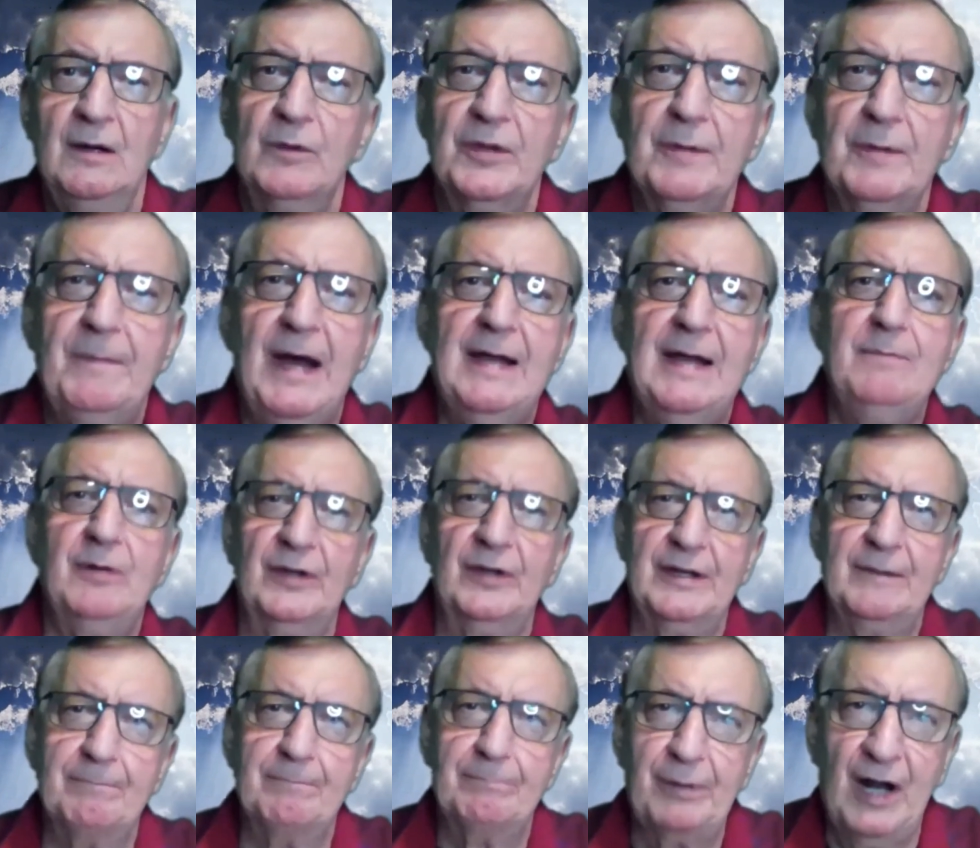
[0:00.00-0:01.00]
Well, the Bible
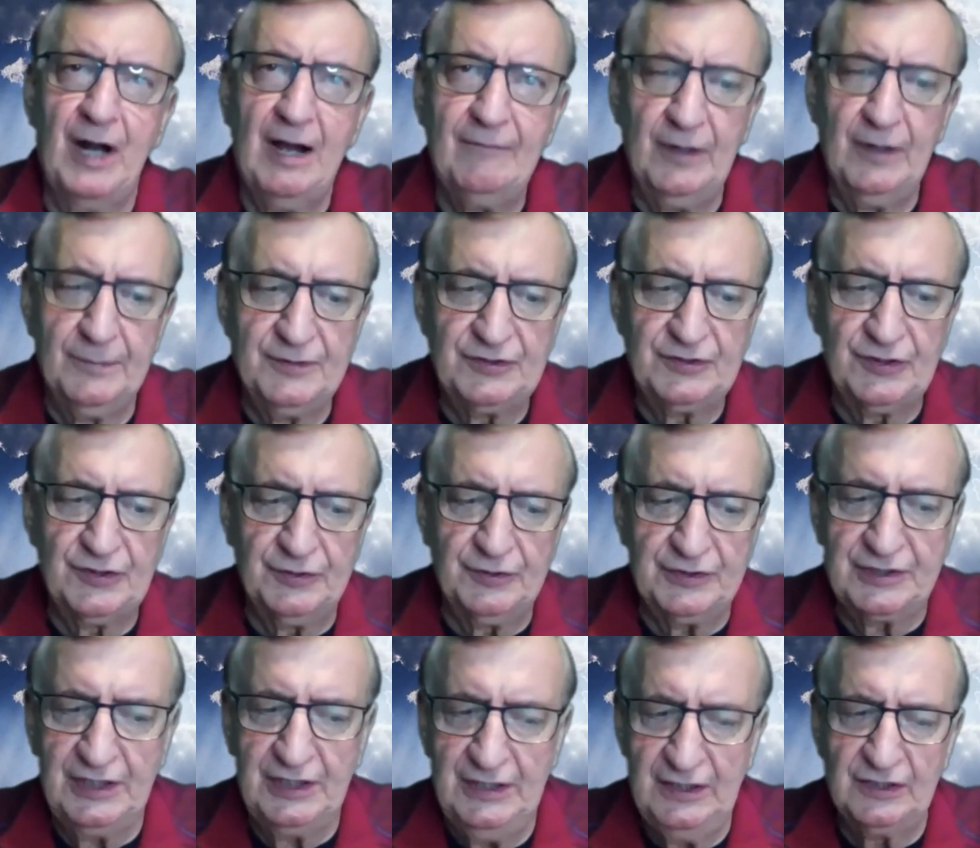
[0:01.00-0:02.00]
in Proverbs
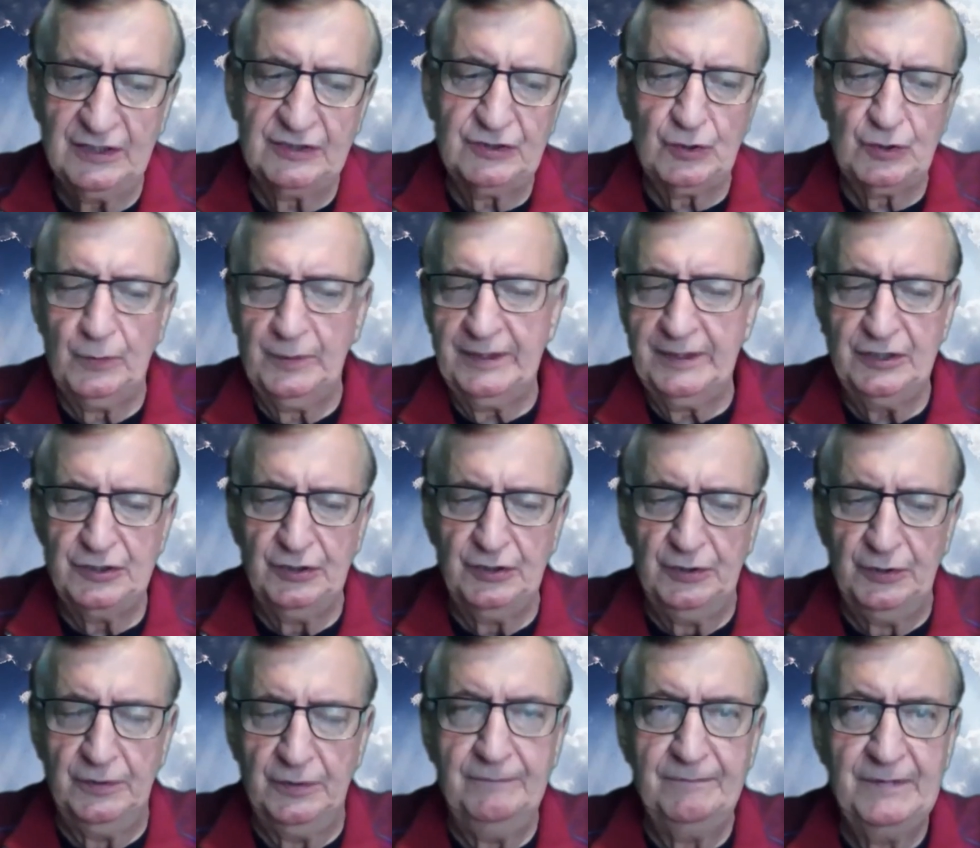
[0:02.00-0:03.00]

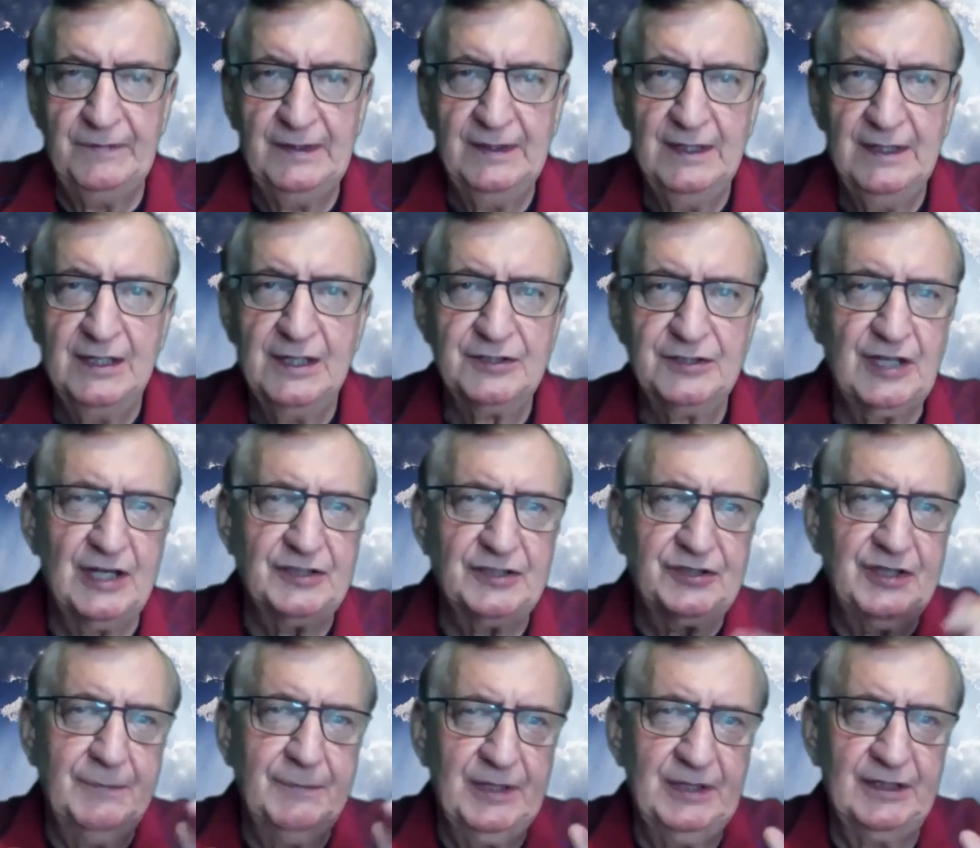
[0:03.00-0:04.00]
13:22
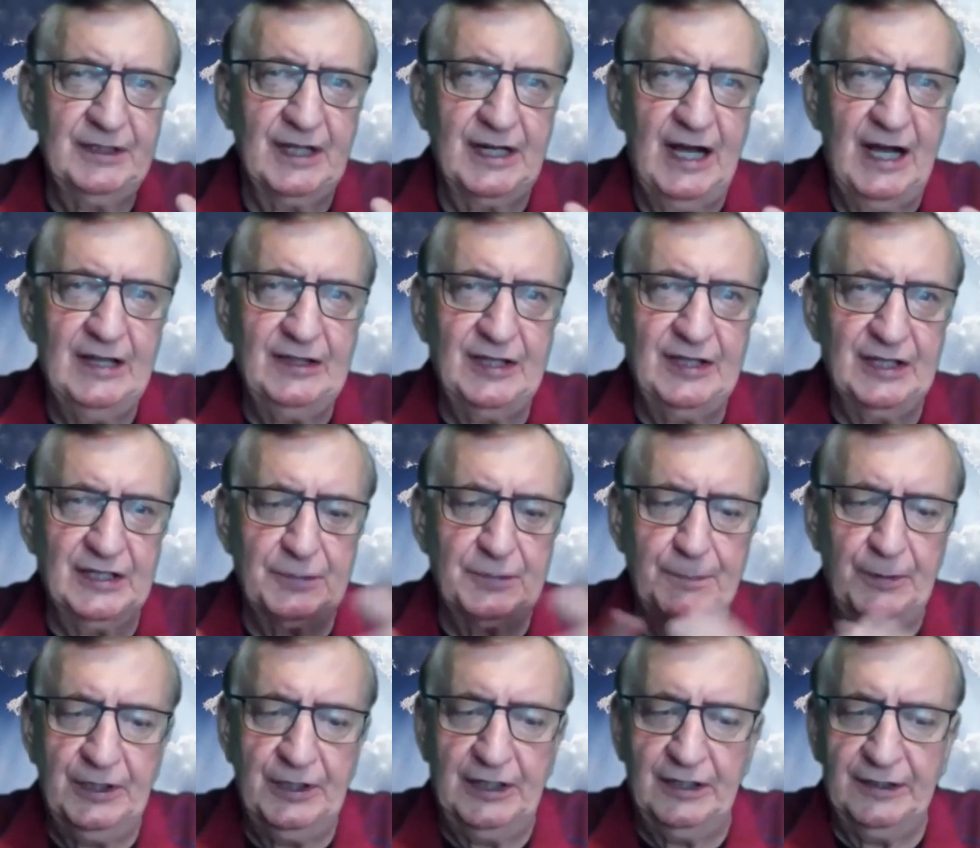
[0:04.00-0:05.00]
says something that I think is
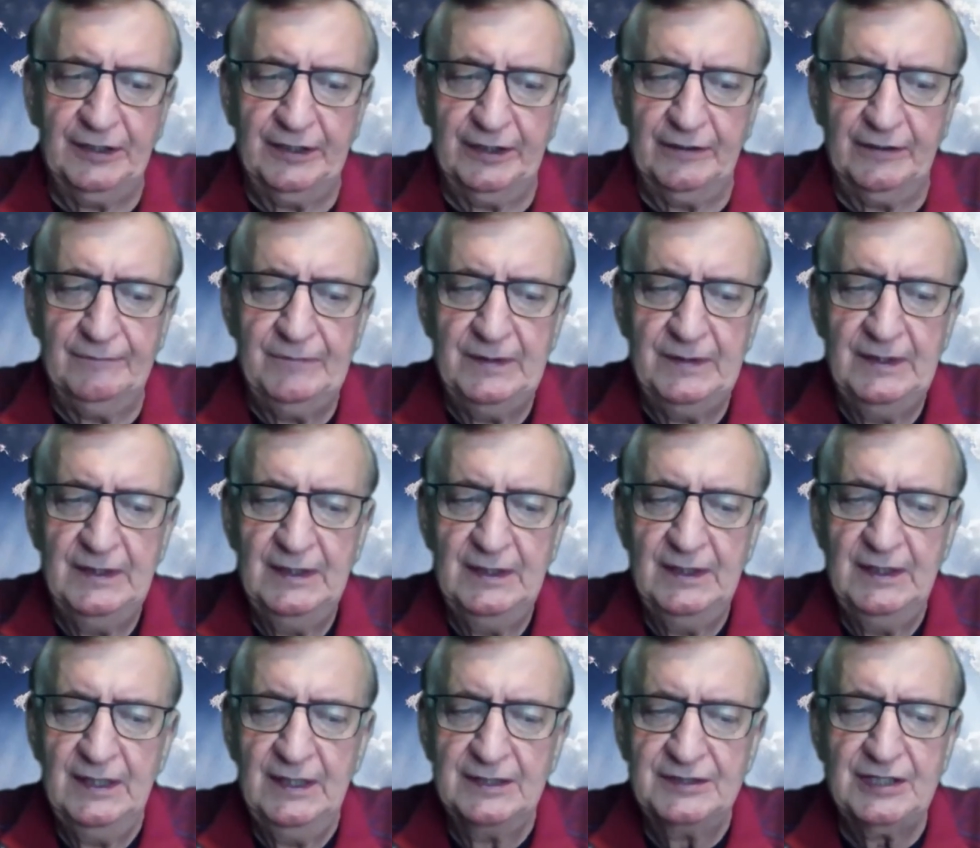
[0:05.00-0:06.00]
pretty clear.
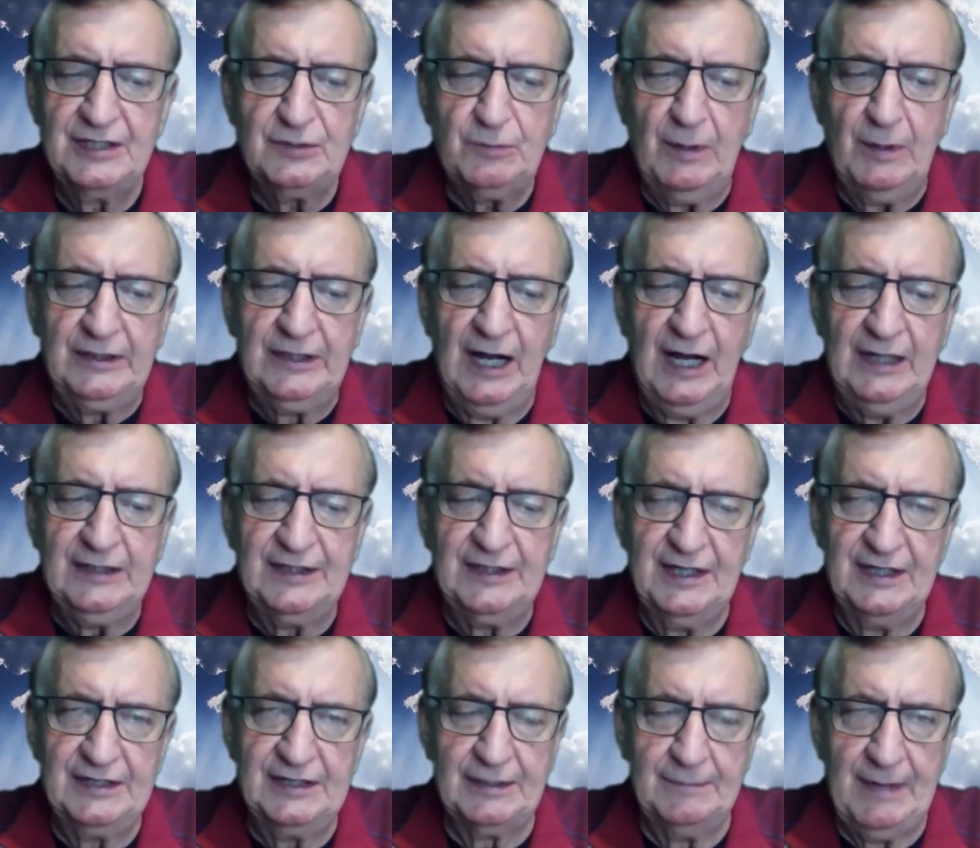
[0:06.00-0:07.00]
It says what God
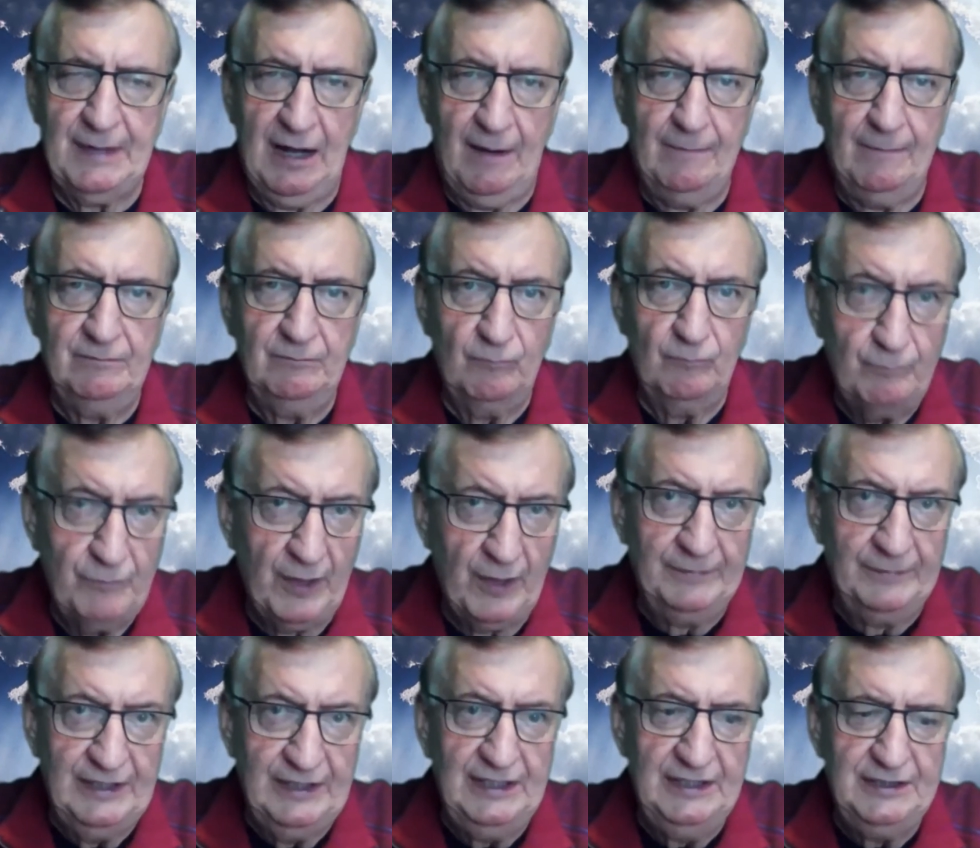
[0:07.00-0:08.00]
thinks about the
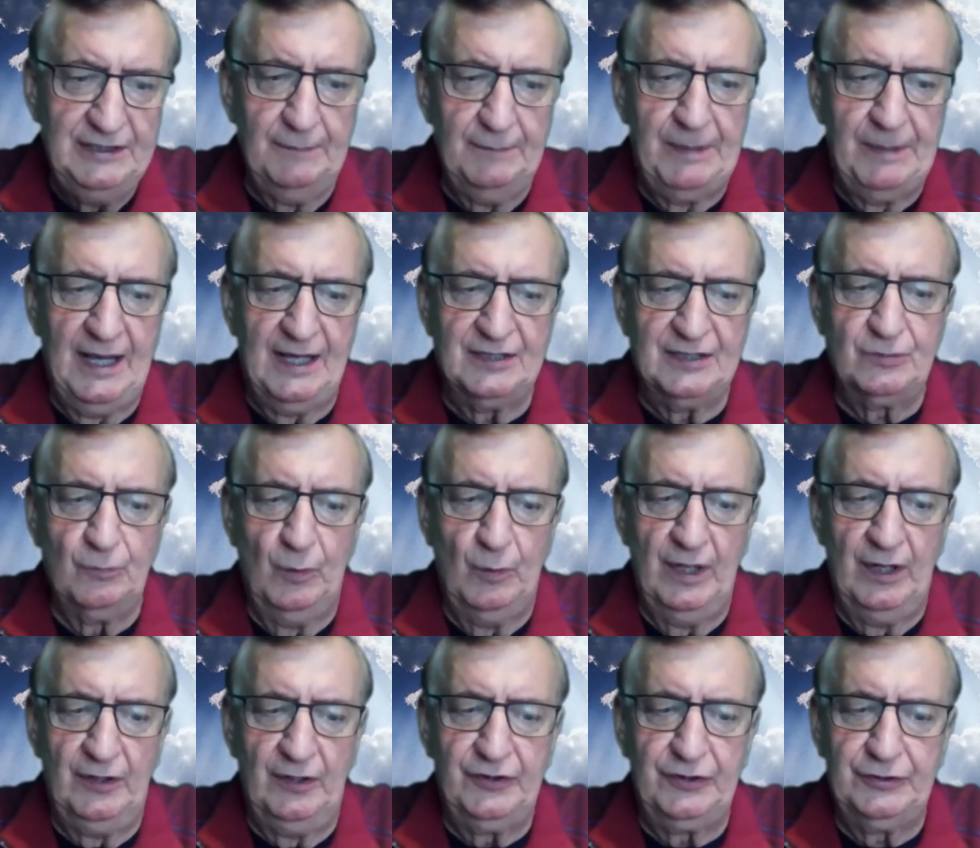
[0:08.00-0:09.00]
need to pass
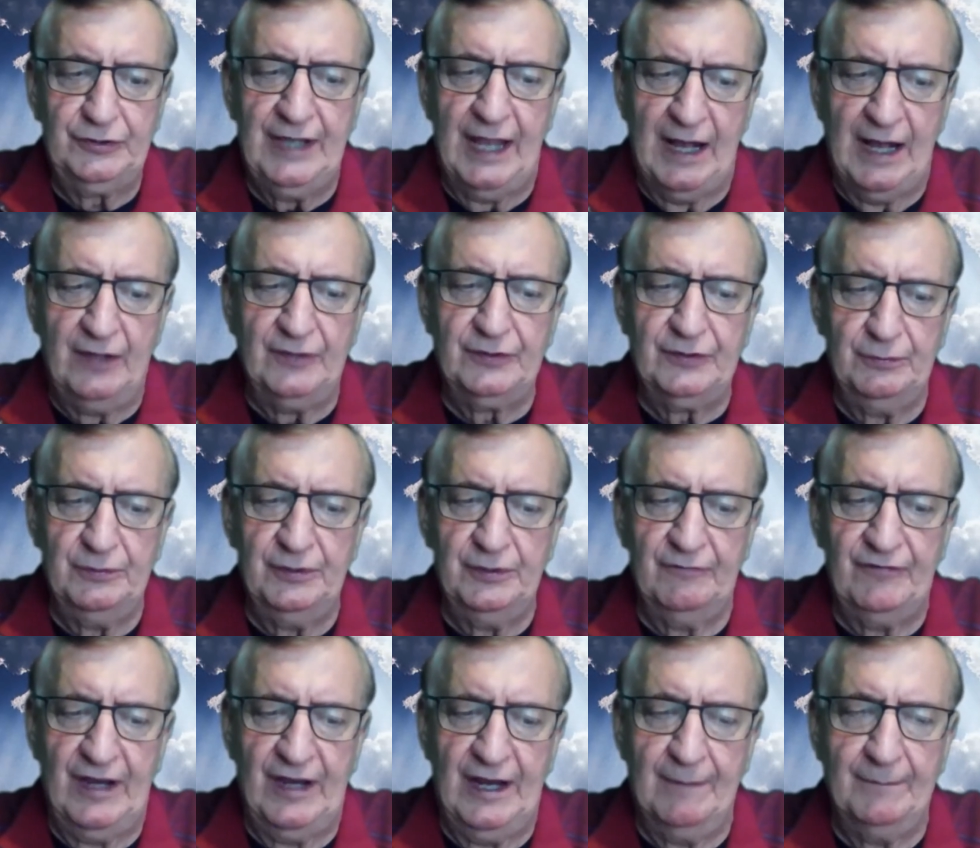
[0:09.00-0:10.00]
wealth down through
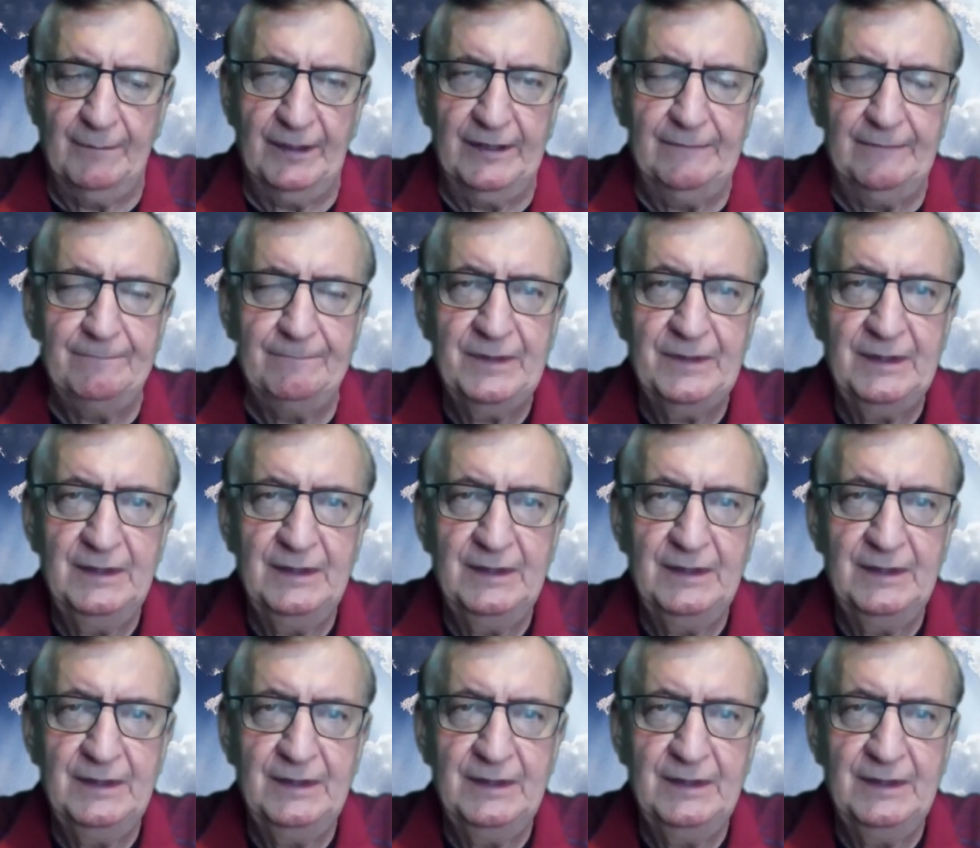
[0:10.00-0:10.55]
the family.